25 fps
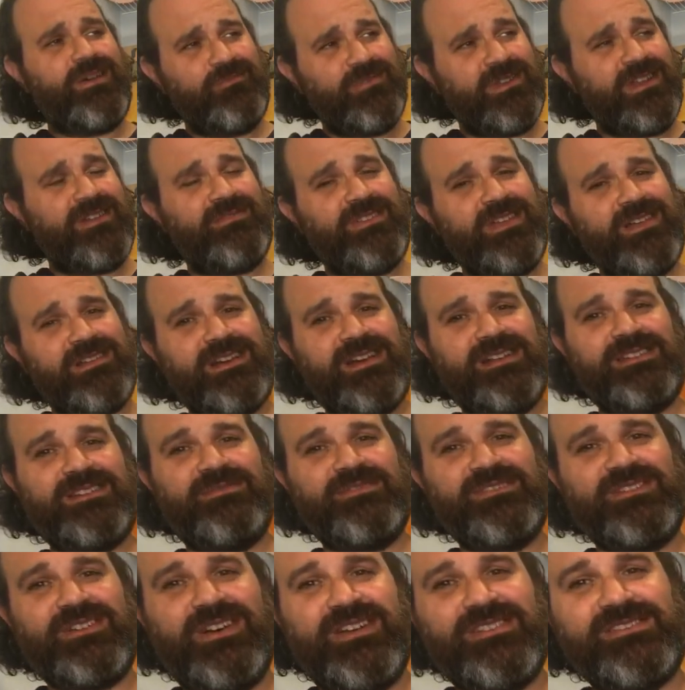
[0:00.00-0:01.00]
Whatever that guy did
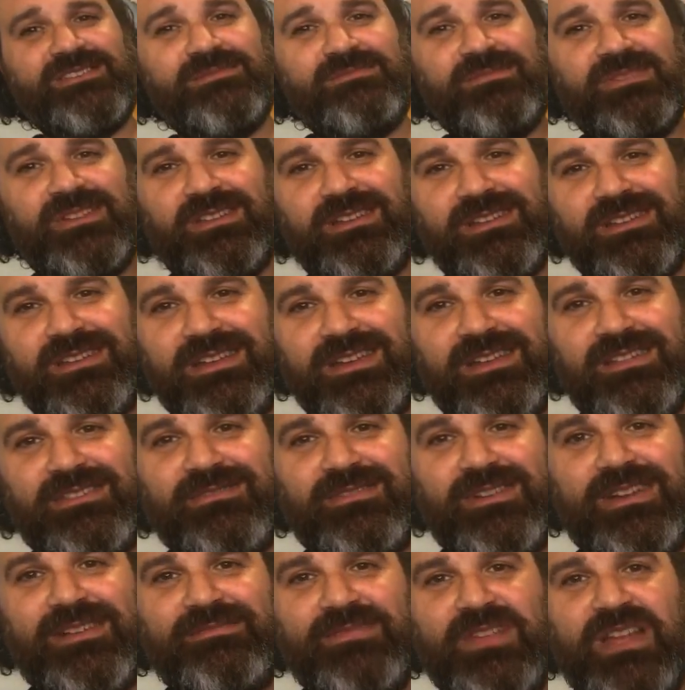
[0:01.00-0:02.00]
was awesome. You're like, yeah, that's
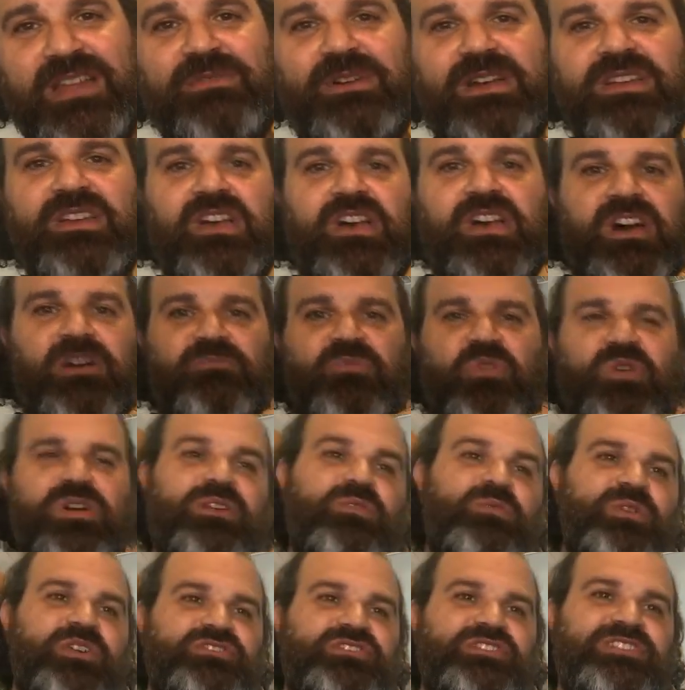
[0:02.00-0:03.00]
right. Anyway, more
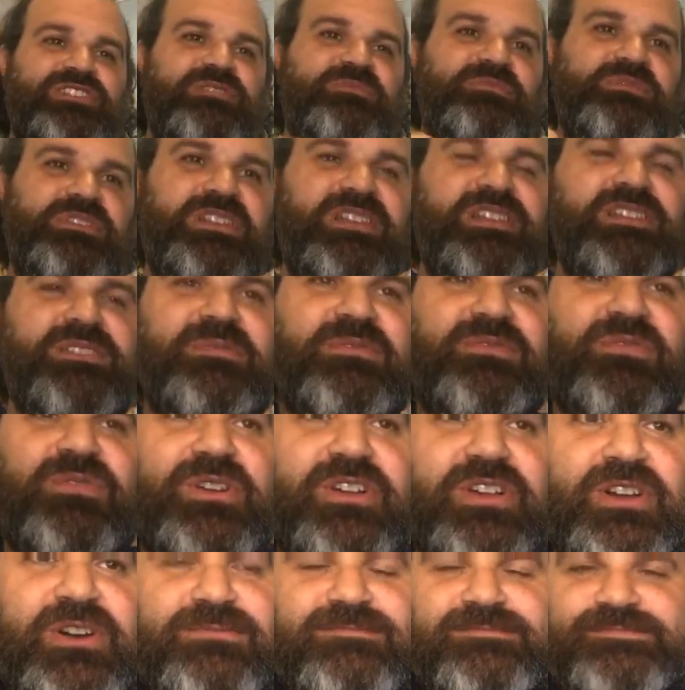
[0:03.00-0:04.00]
questions, please, before
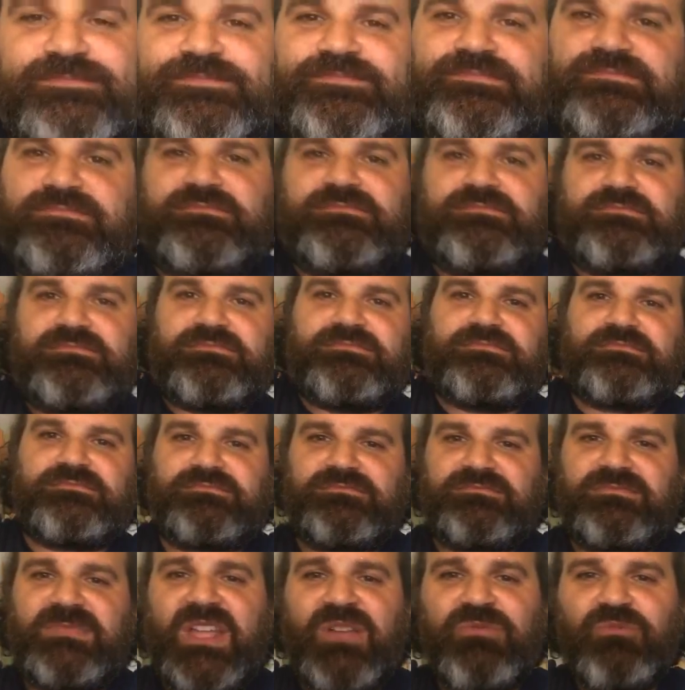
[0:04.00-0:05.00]
I go.
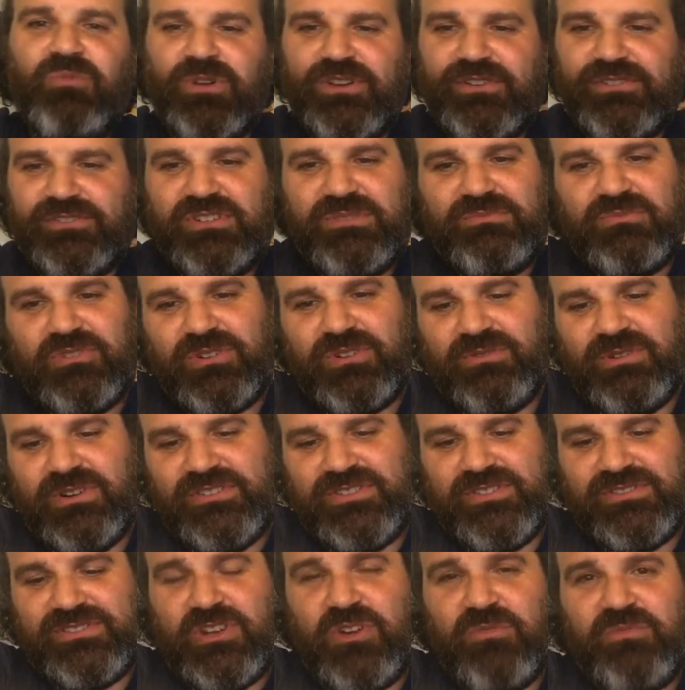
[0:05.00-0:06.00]
One or two more
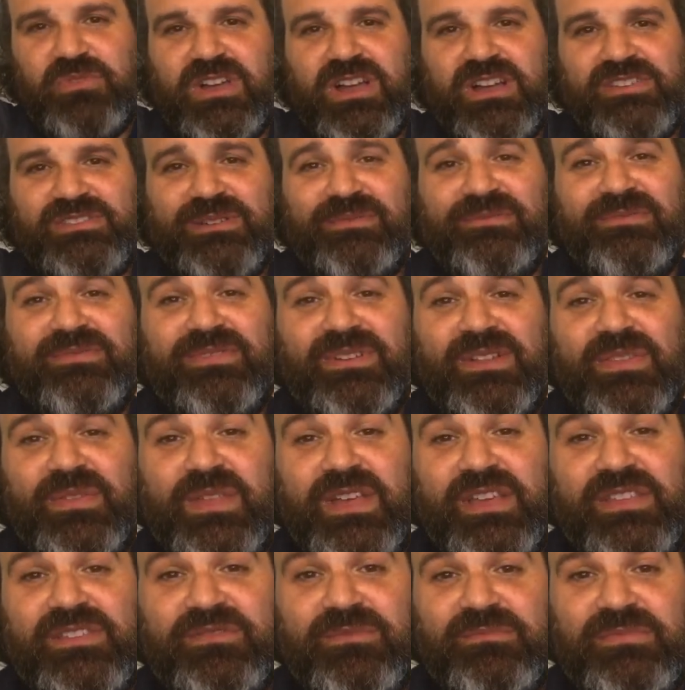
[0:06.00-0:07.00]
questions. I hope you guys are having fun.
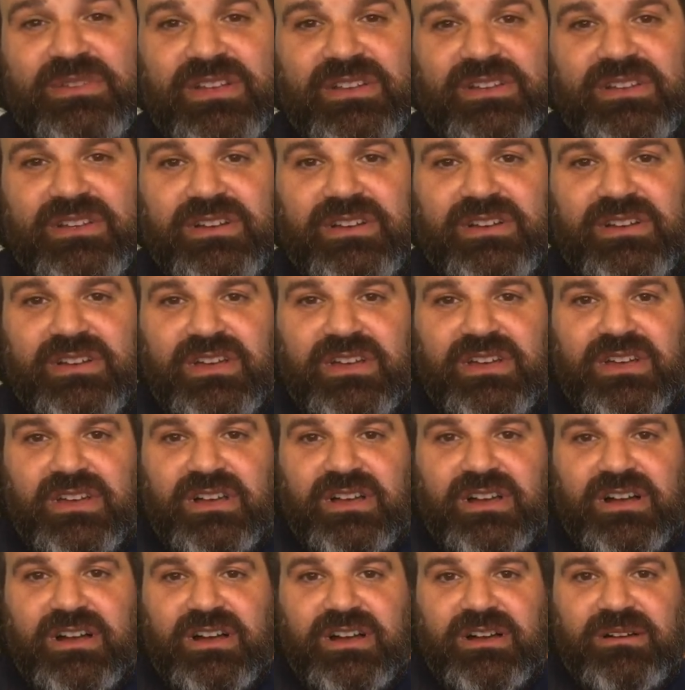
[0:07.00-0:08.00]
Thanks for being here.
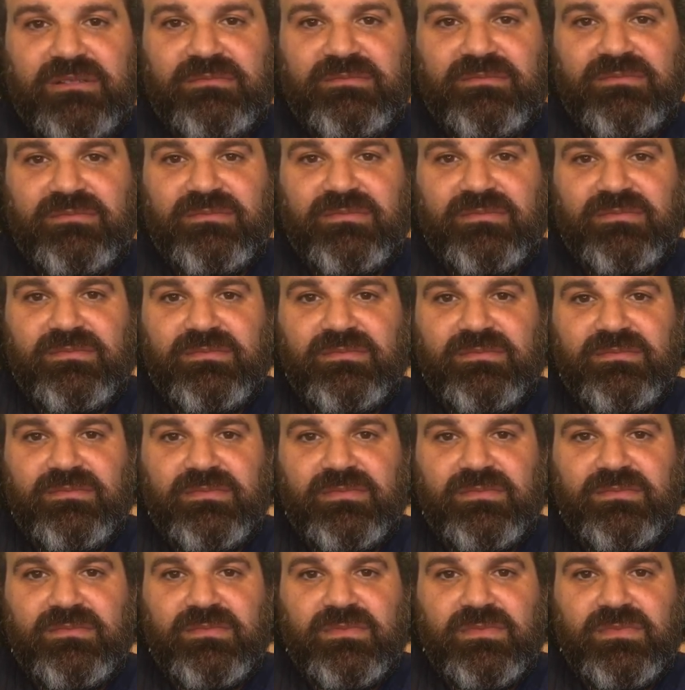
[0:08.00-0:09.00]
Um,
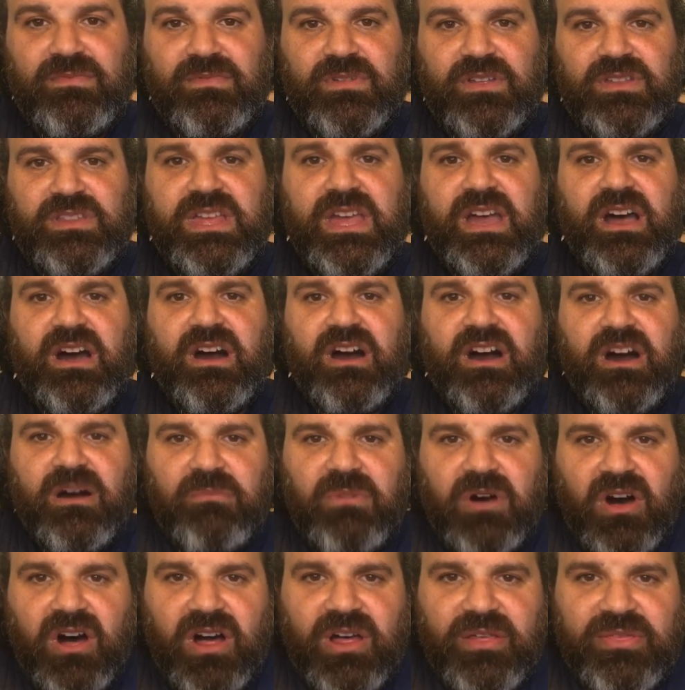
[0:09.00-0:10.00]
yeah,
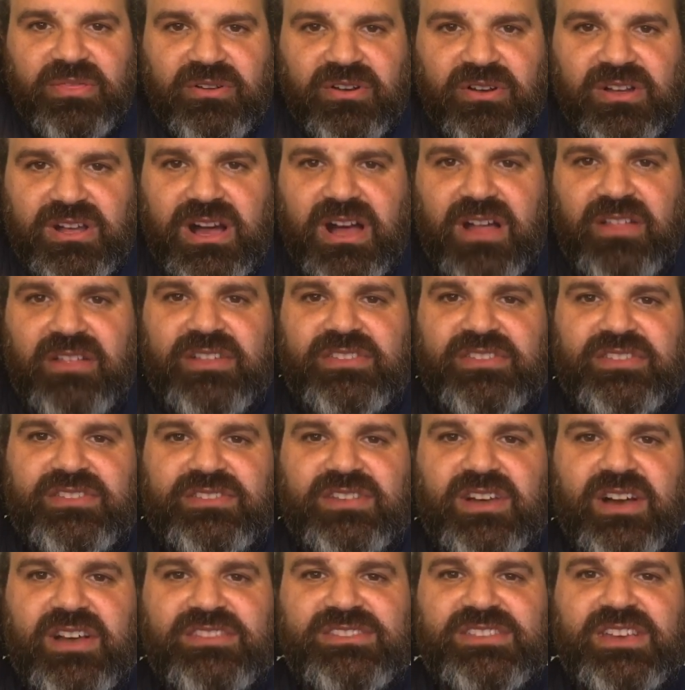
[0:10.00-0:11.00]
um, author Collins
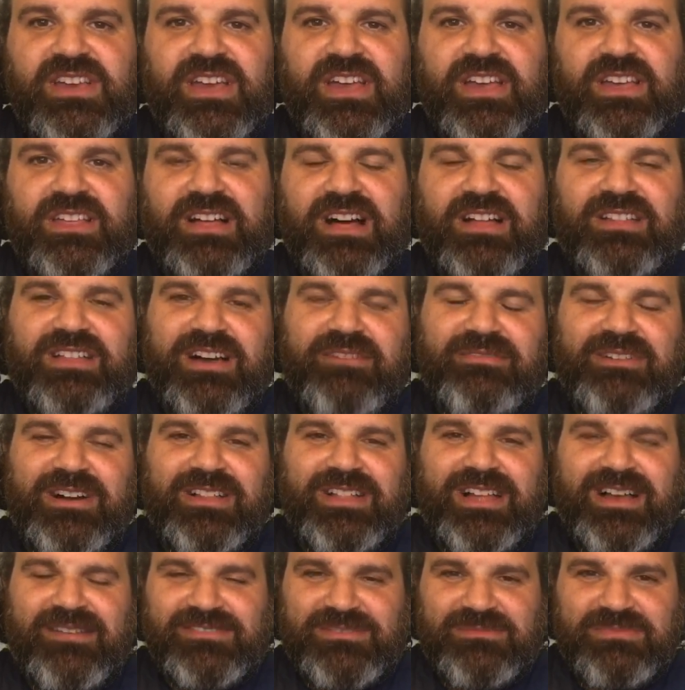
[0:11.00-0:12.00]
does. I'll have
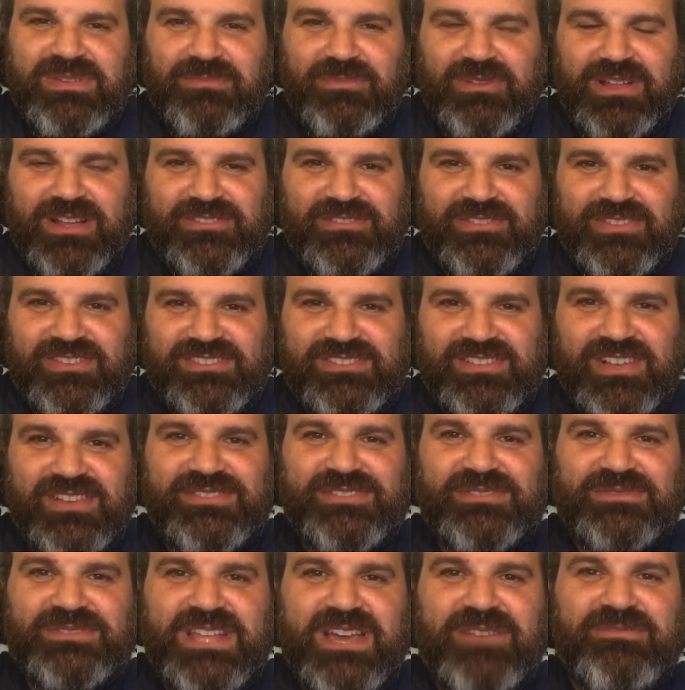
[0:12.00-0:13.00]
I'll have some people answer this. Does
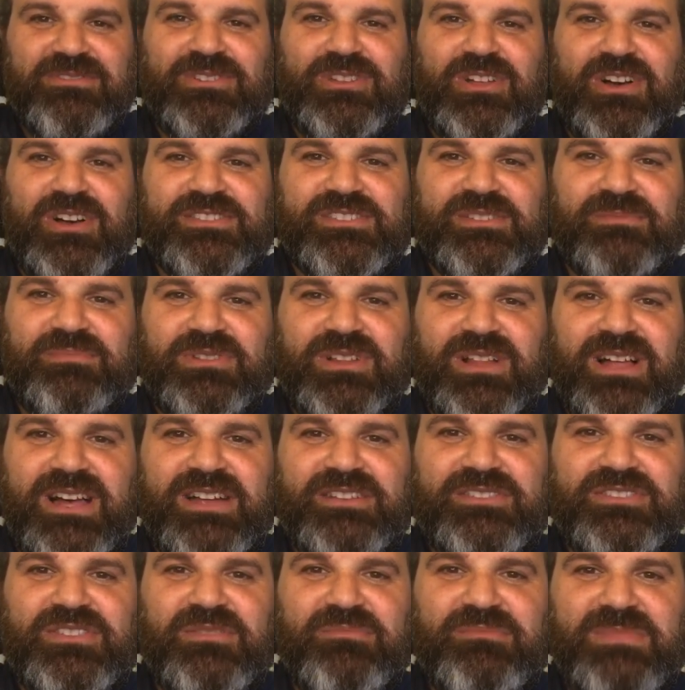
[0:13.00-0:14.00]
the Never Lost
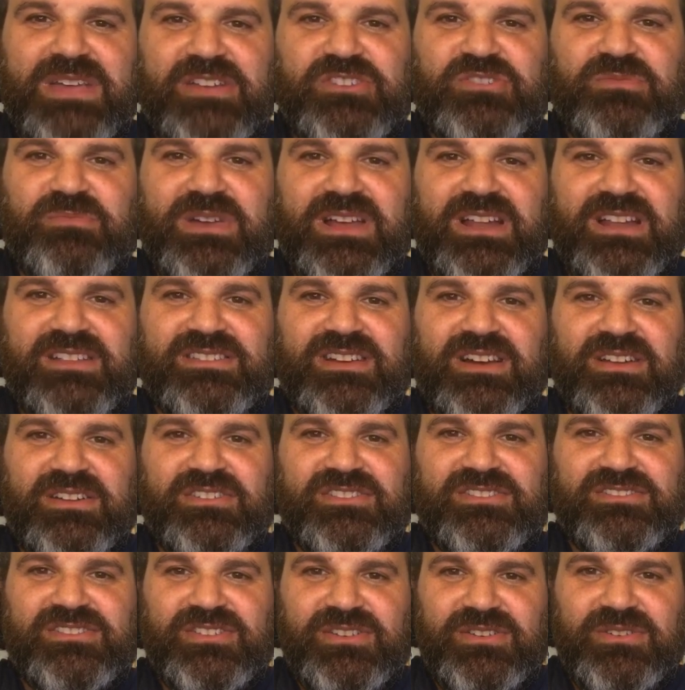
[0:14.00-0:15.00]
apply to the major
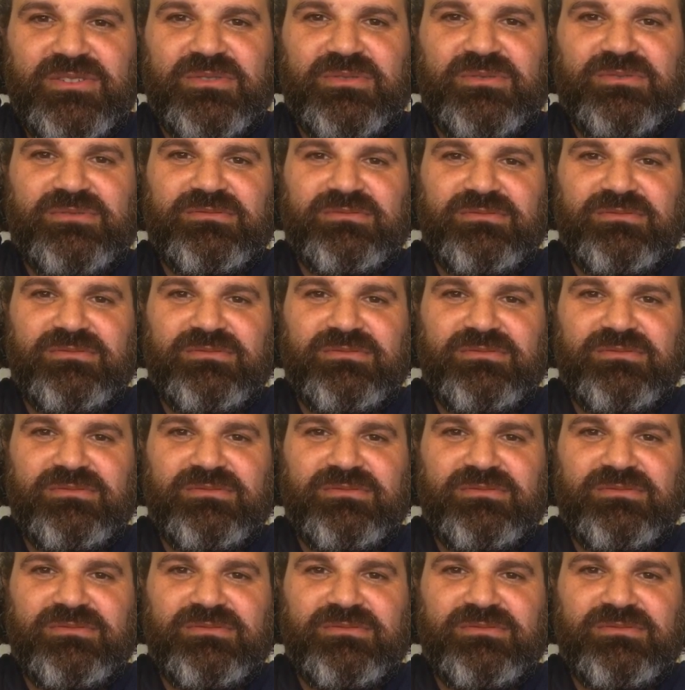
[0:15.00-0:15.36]
pentatonics too?